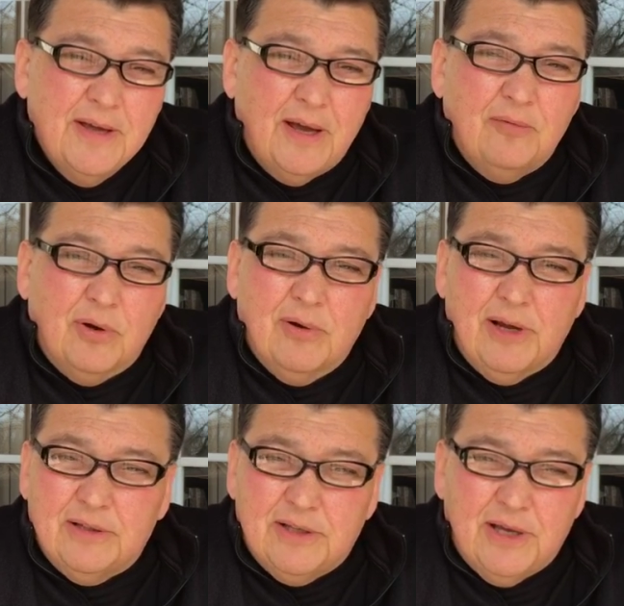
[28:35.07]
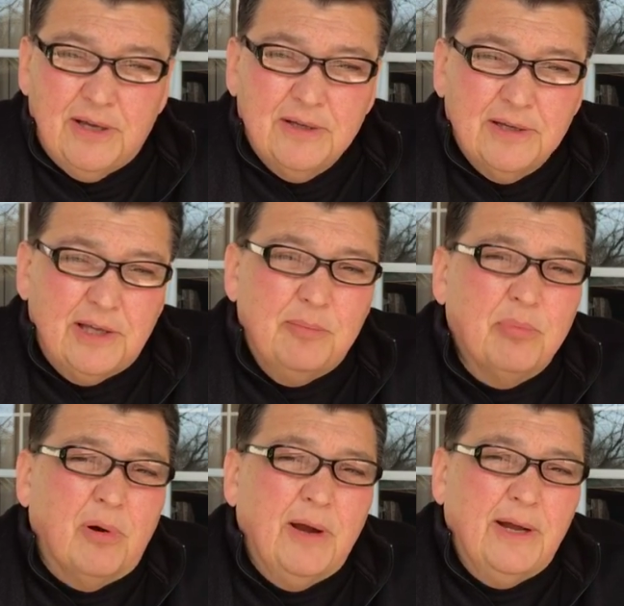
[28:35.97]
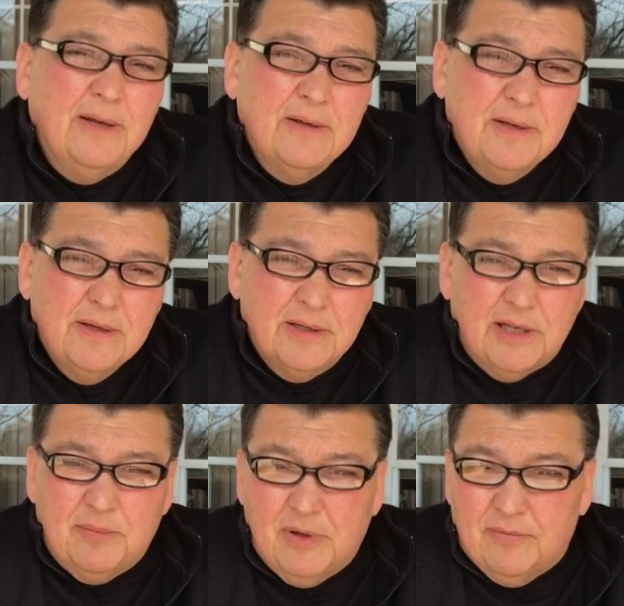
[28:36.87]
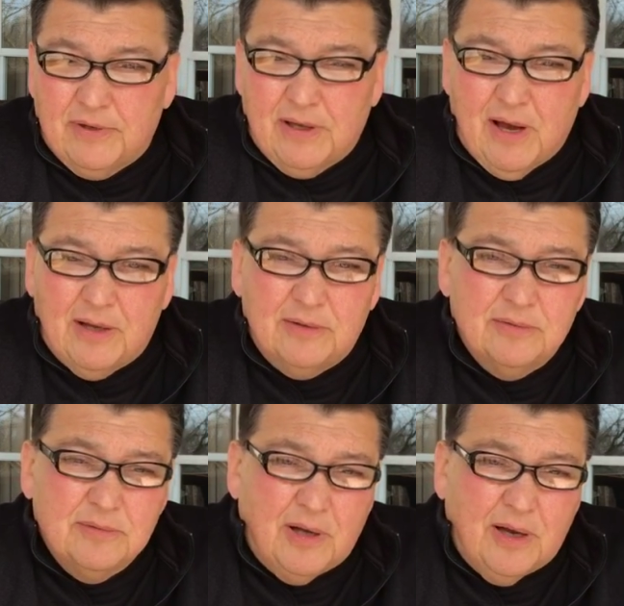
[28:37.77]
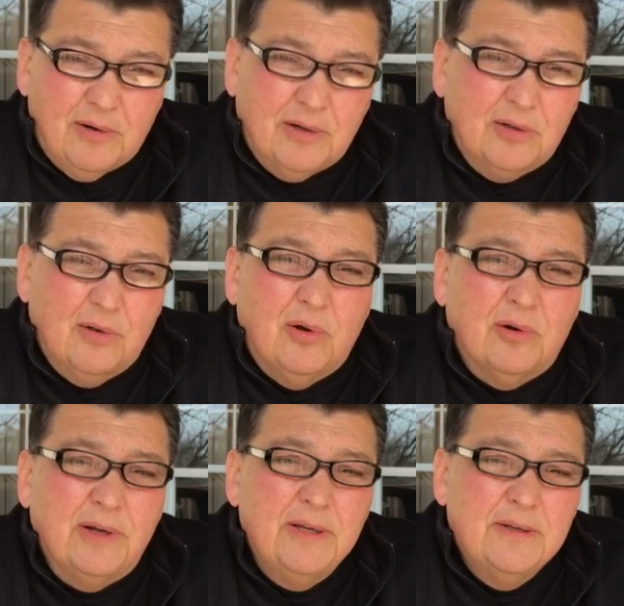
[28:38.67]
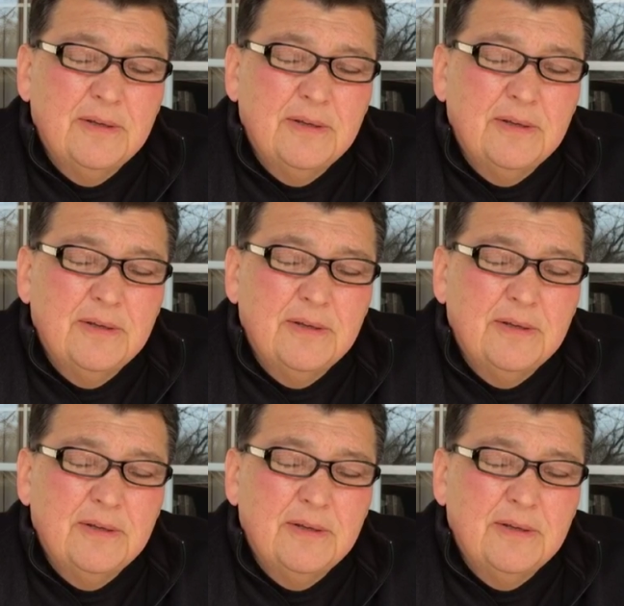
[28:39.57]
Have a great day. Keep praying. Keep giving God honor and glory.